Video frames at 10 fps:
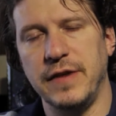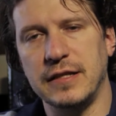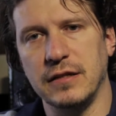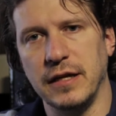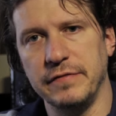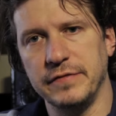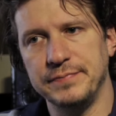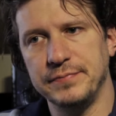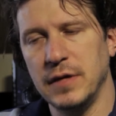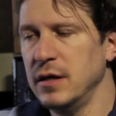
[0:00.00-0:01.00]
Fact of life.
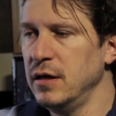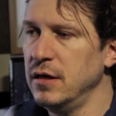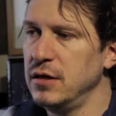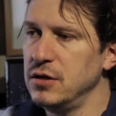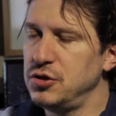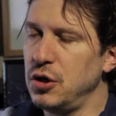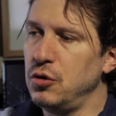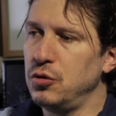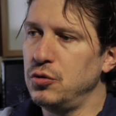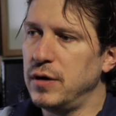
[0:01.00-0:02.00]

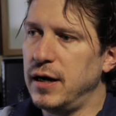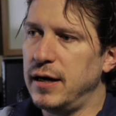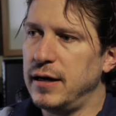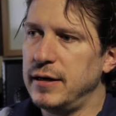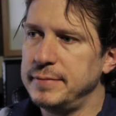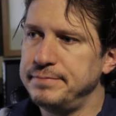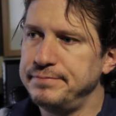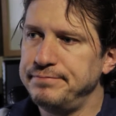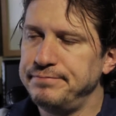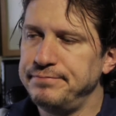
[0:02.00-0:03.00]
So
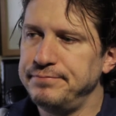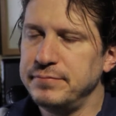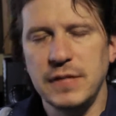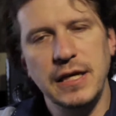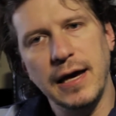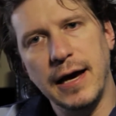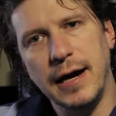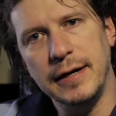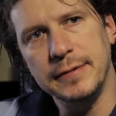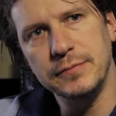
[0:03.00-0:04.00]

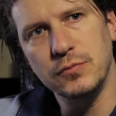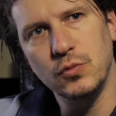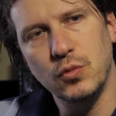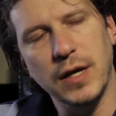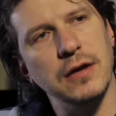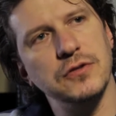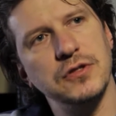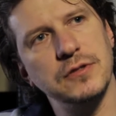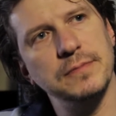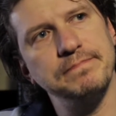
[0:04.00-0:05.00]
yeah, what
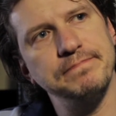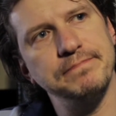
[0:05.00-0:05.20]
else?